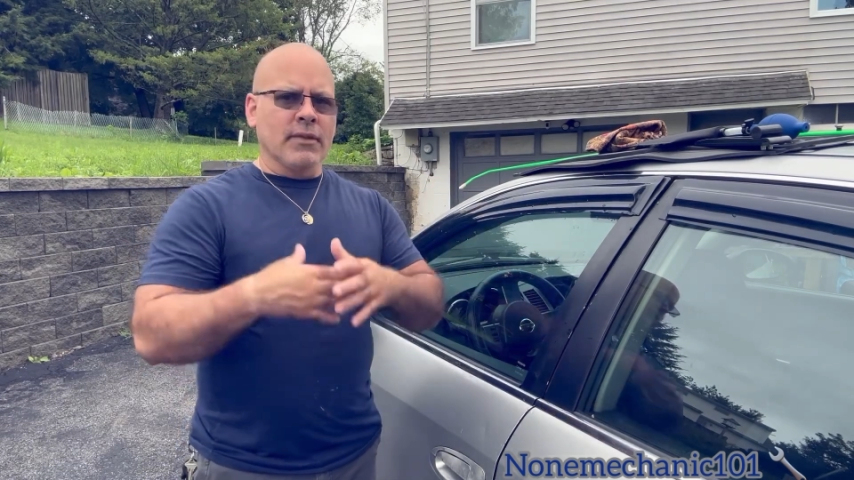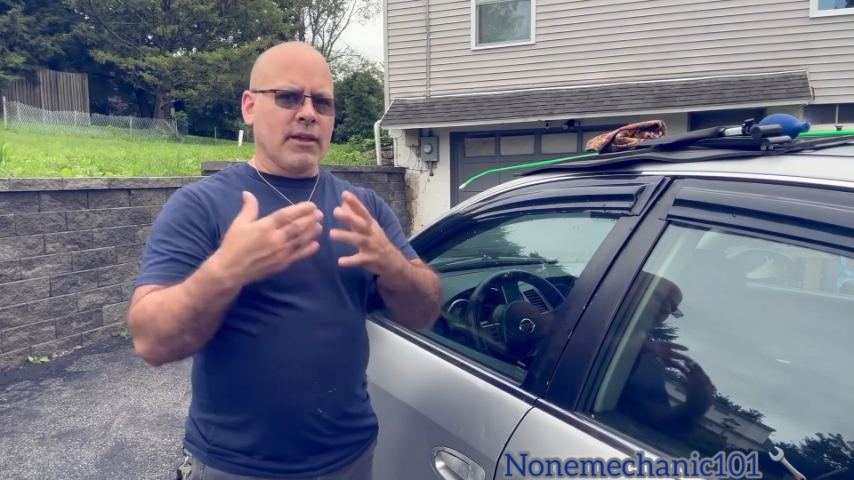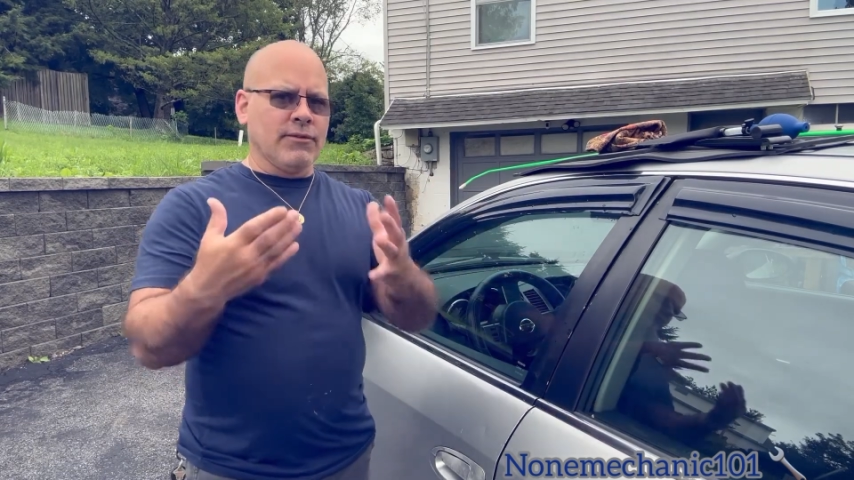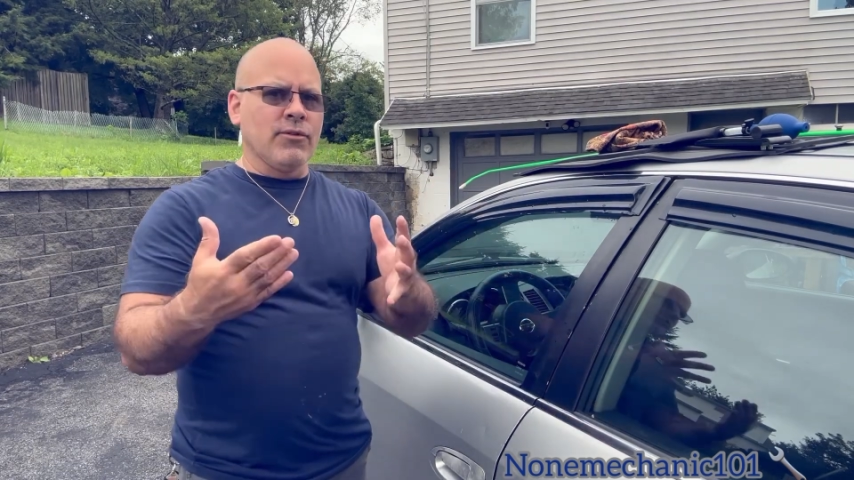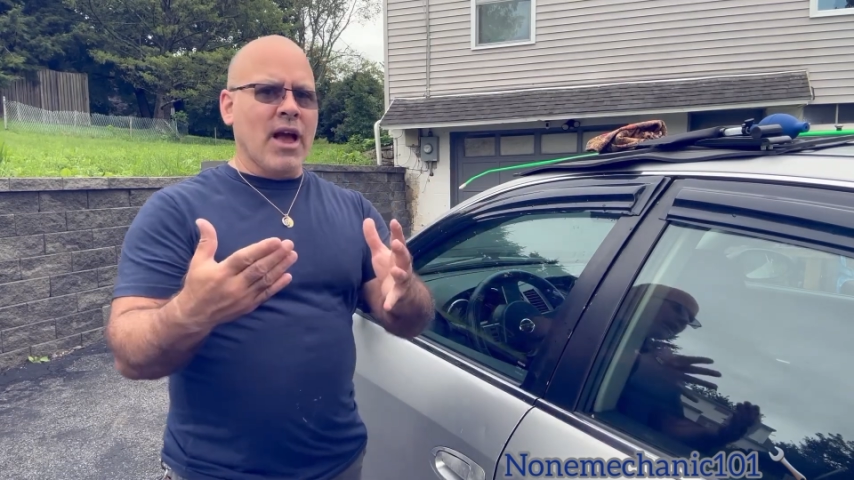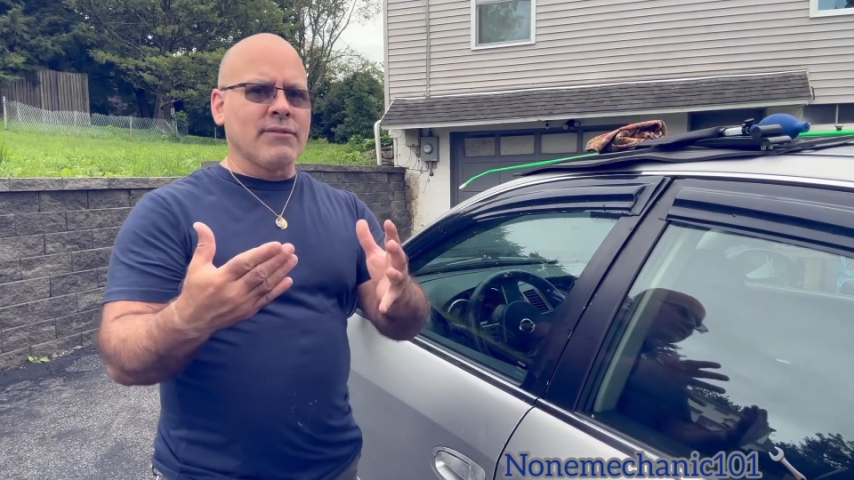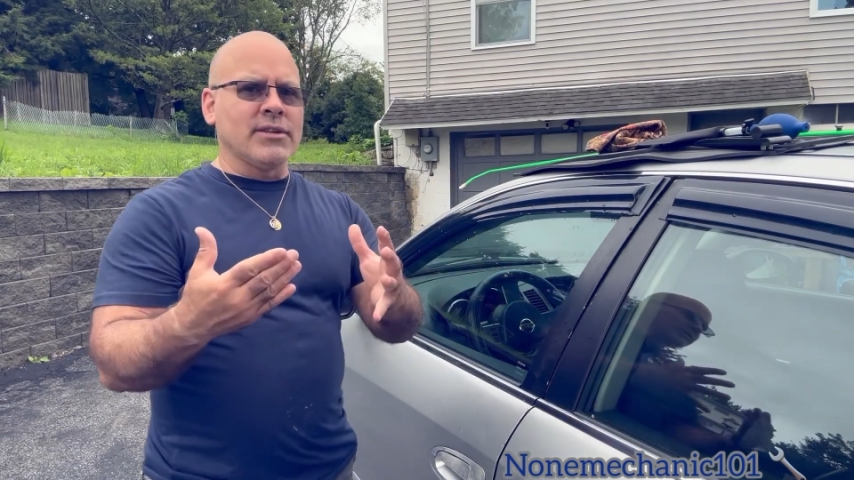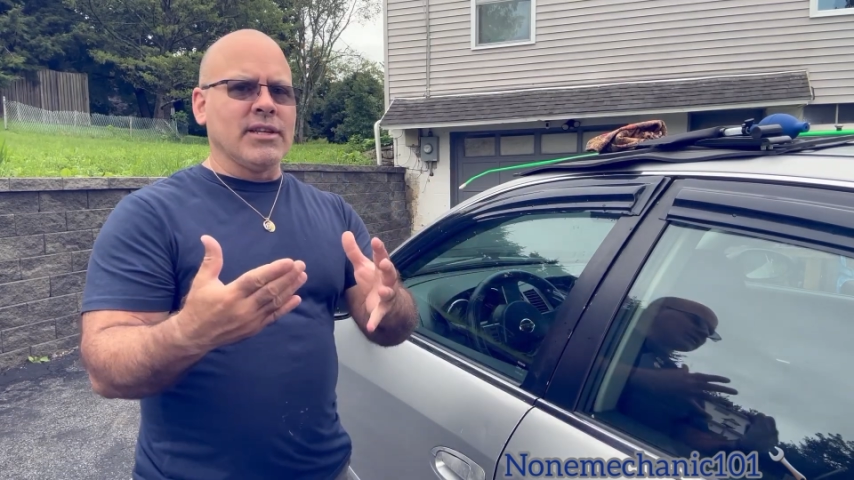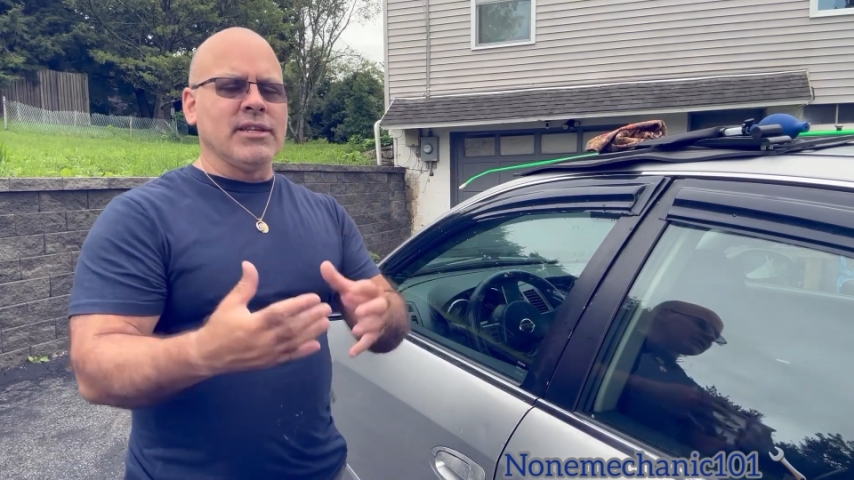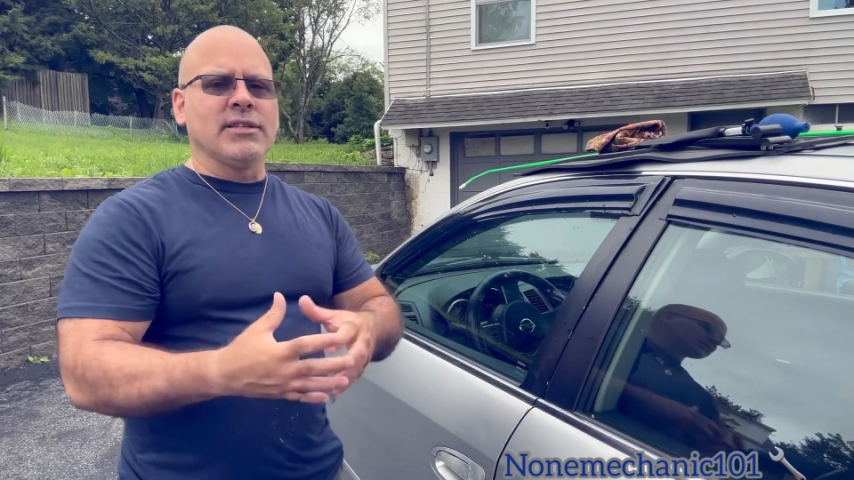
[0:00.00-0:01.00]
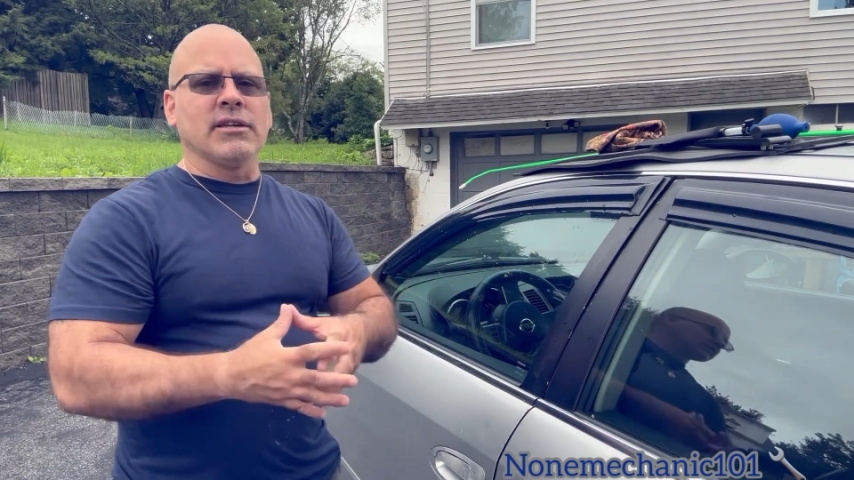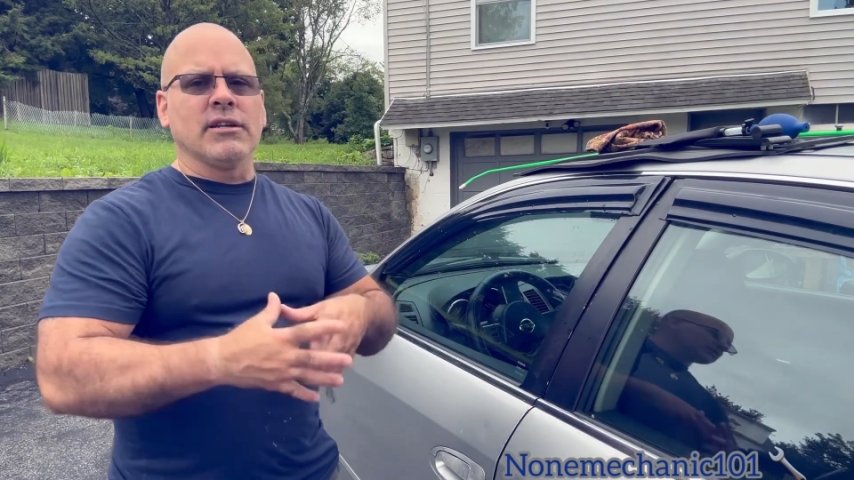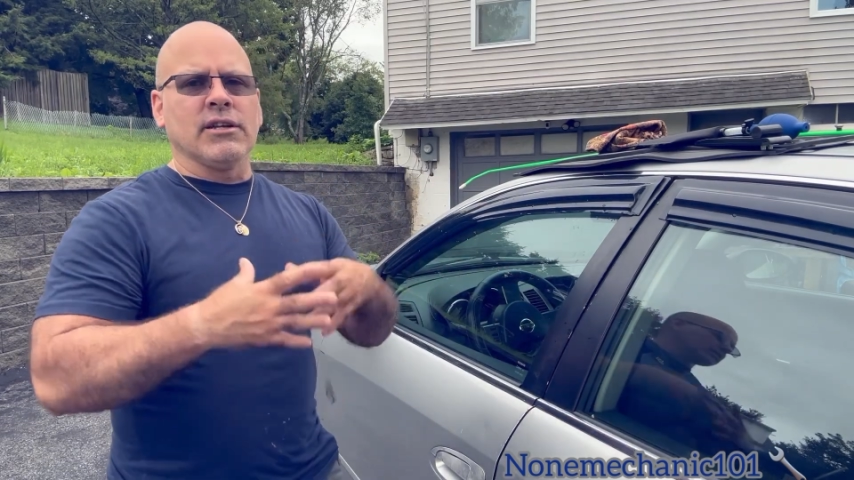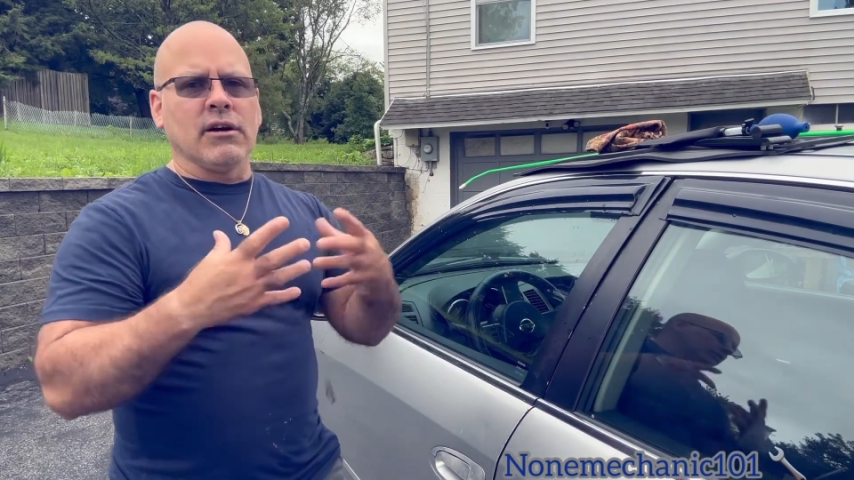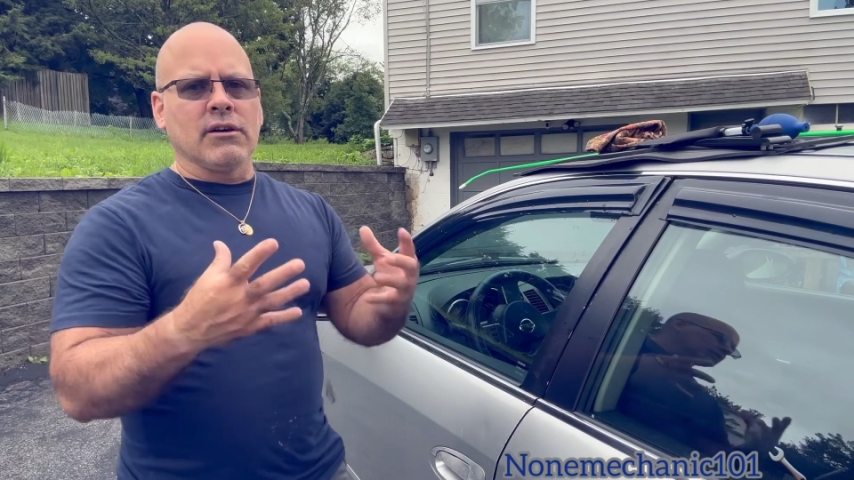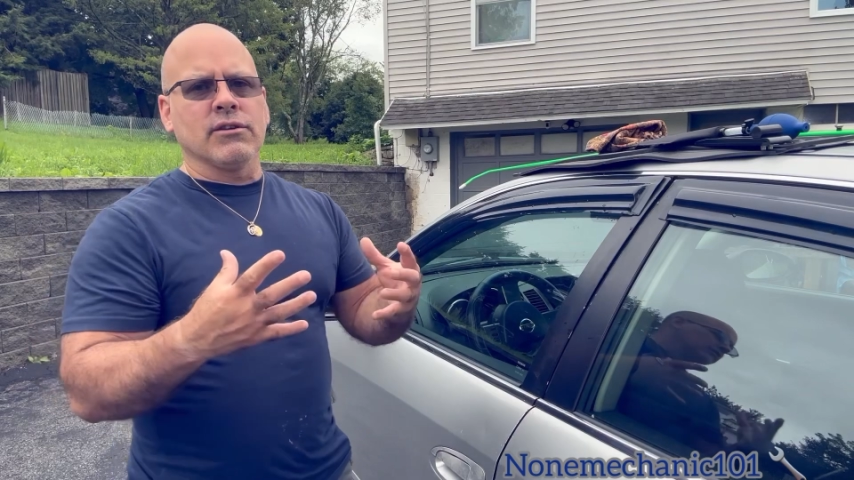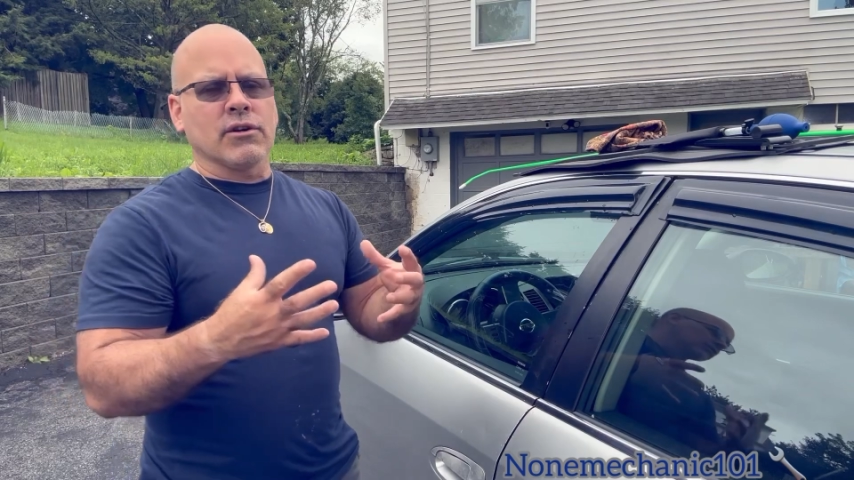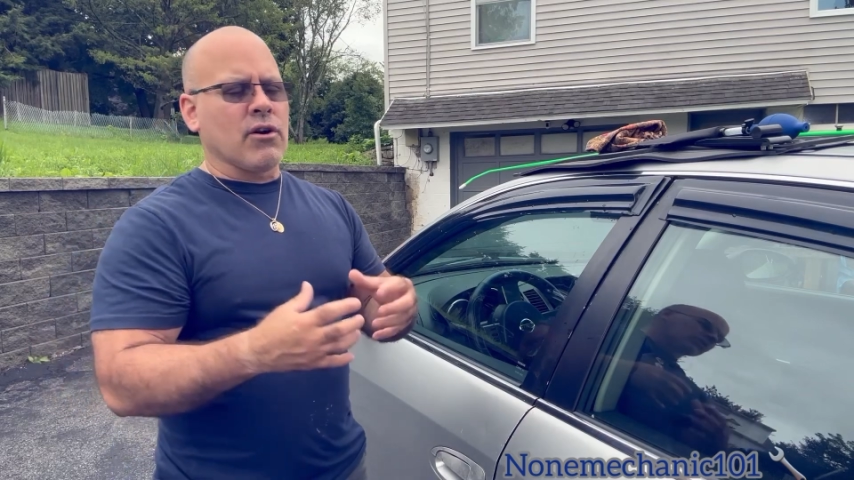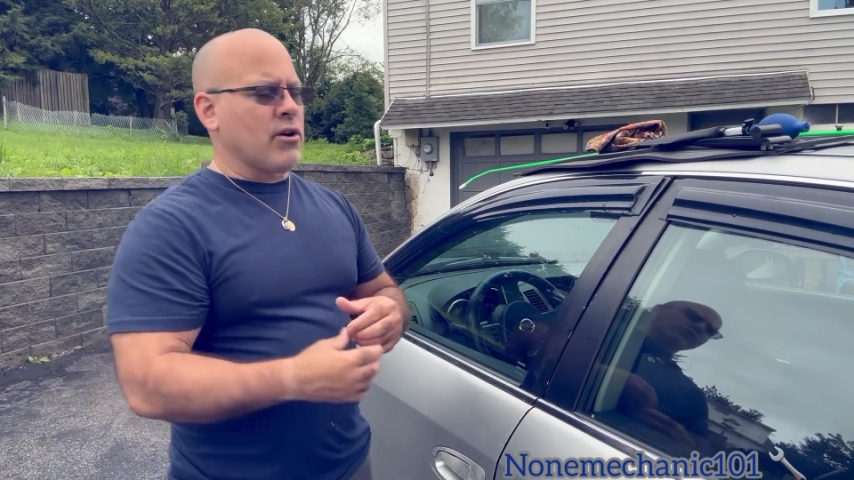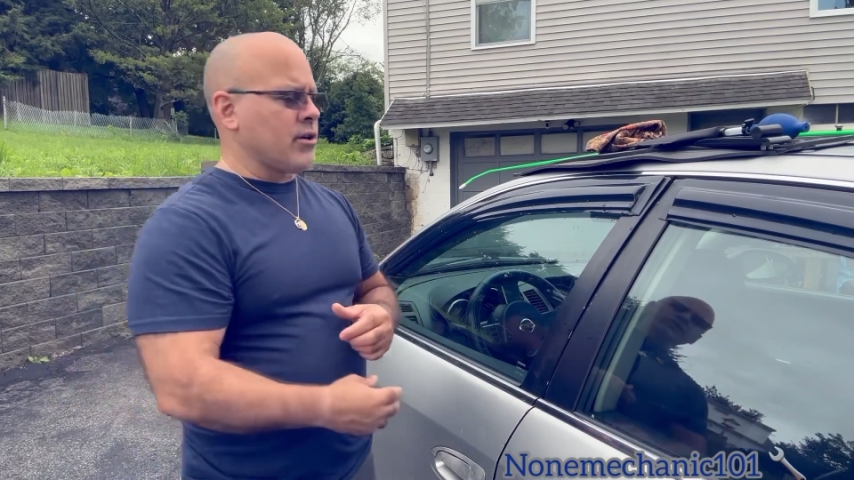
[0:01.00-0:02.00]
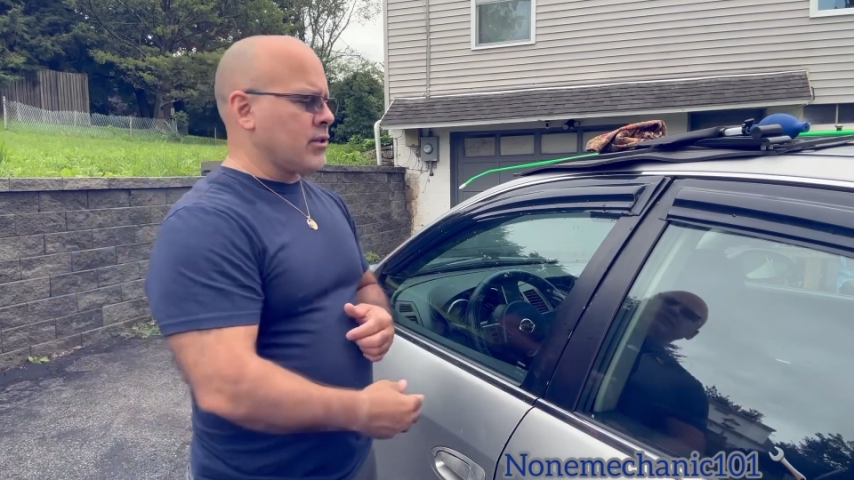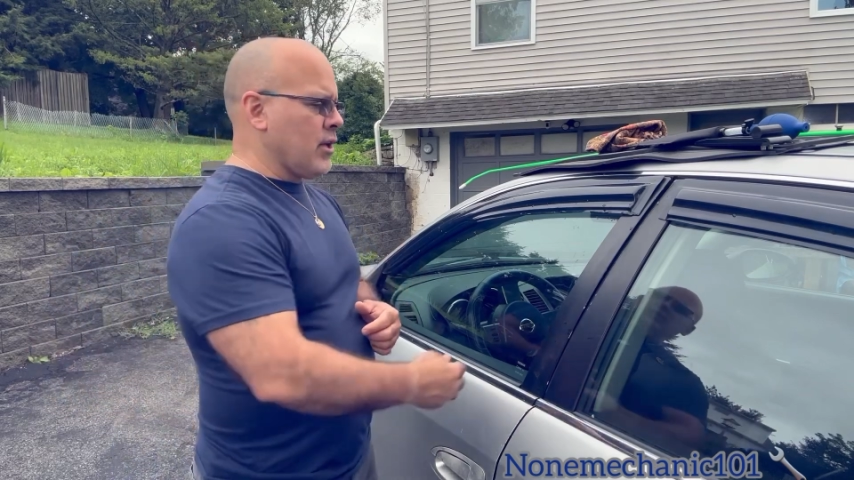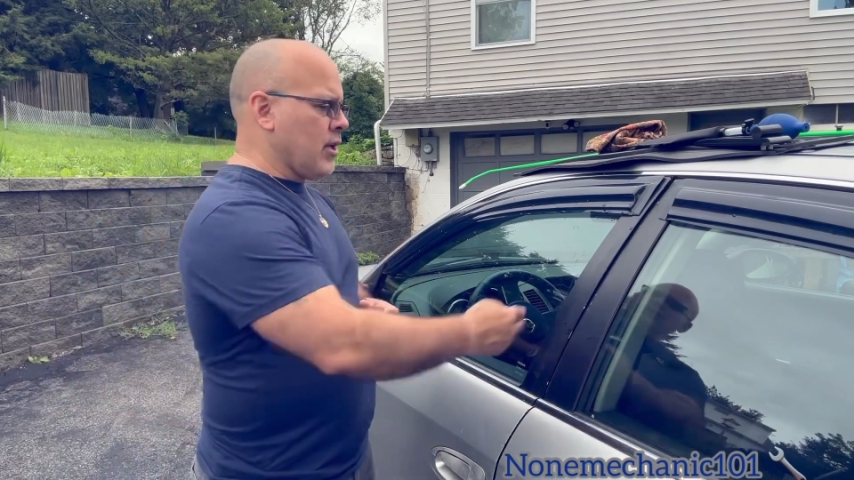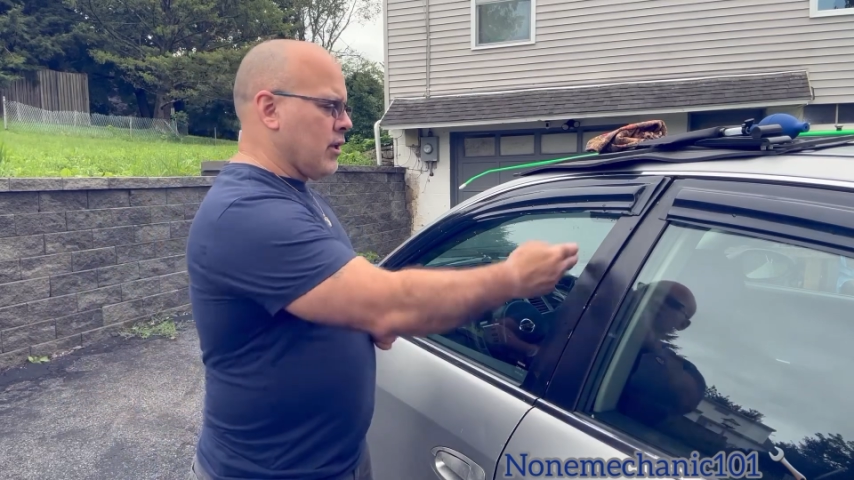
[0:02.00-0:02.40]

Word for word: If you have a Nissan and other cars,